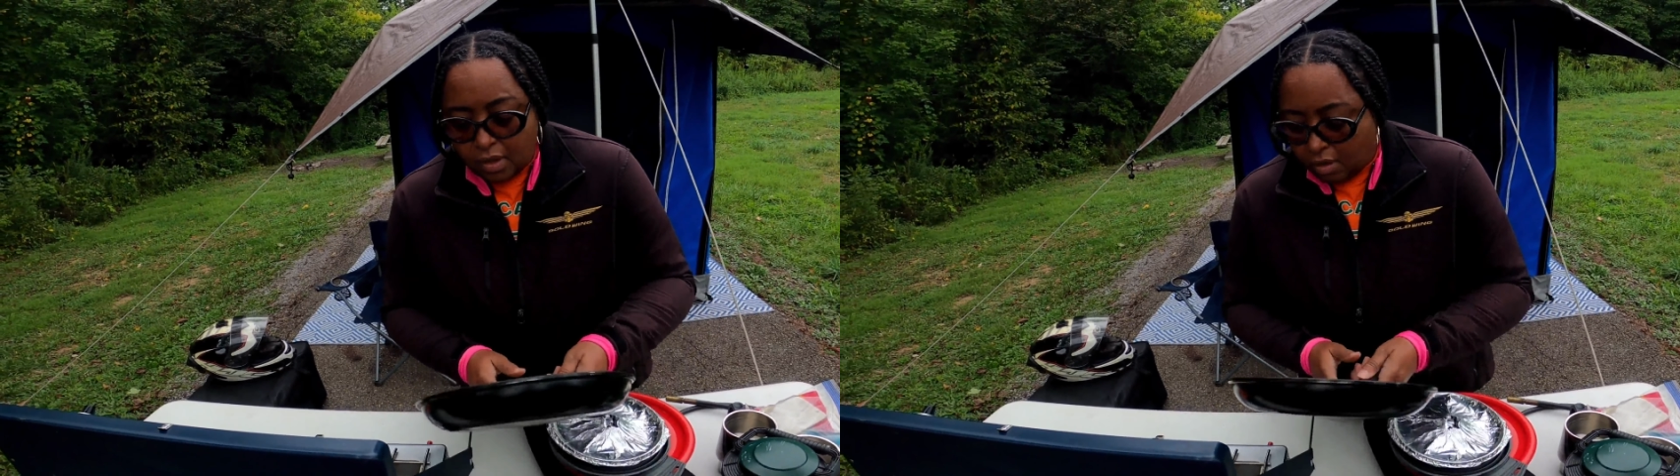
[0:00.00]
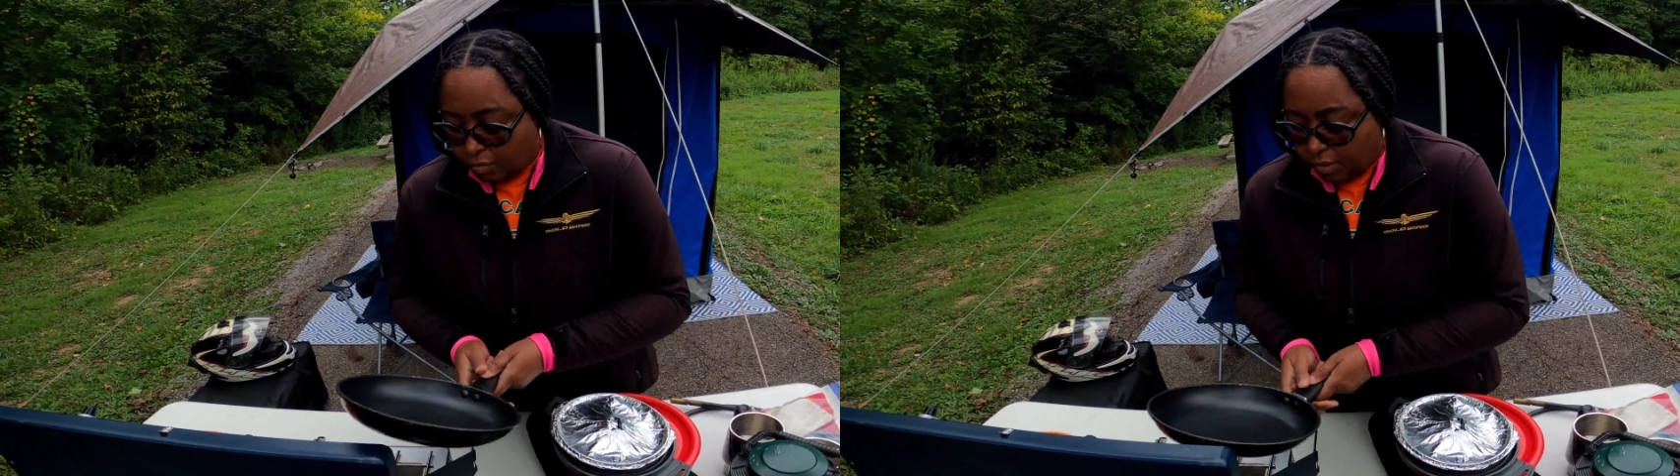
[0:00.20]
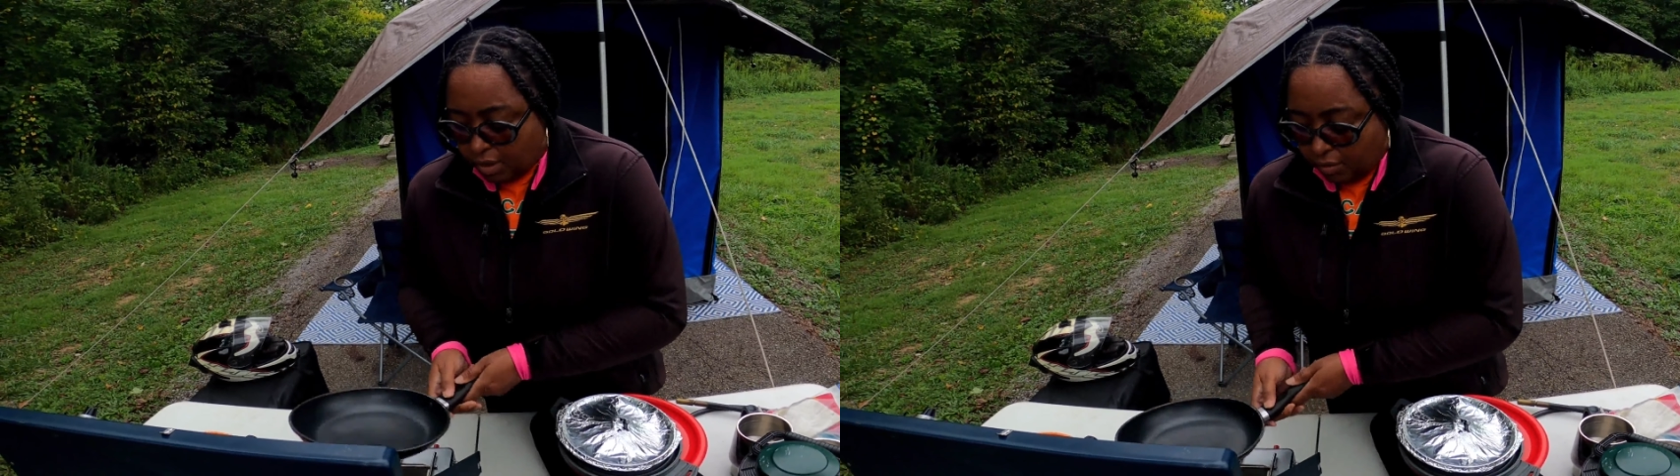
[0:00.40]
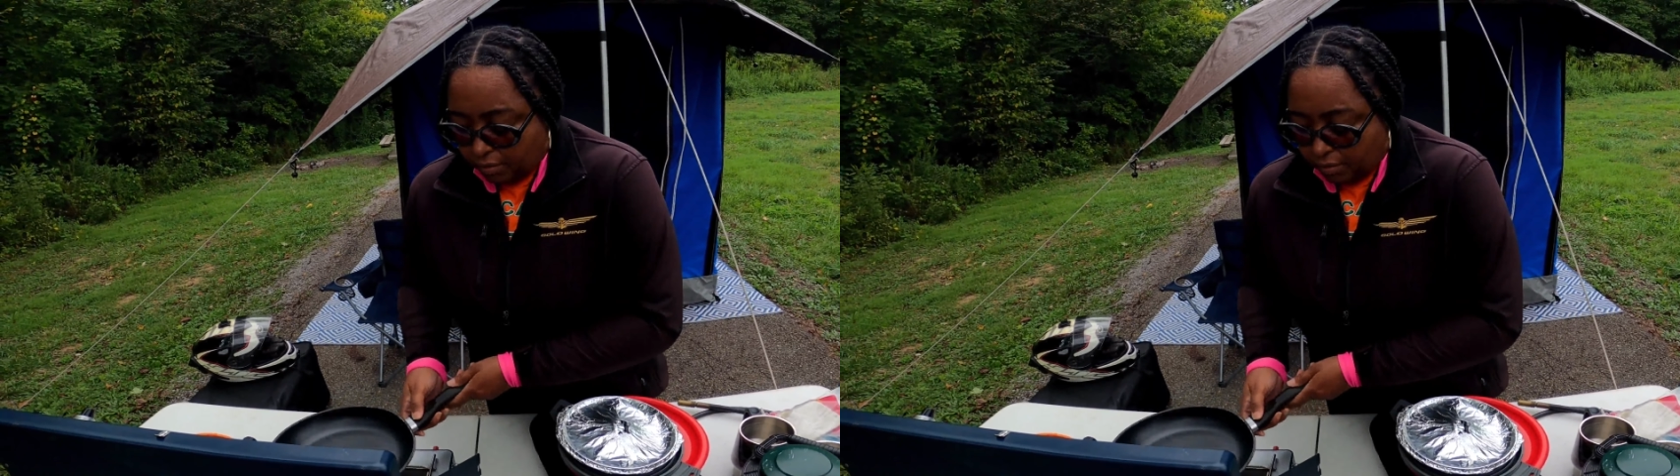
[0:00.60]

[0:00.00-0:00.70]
here we go.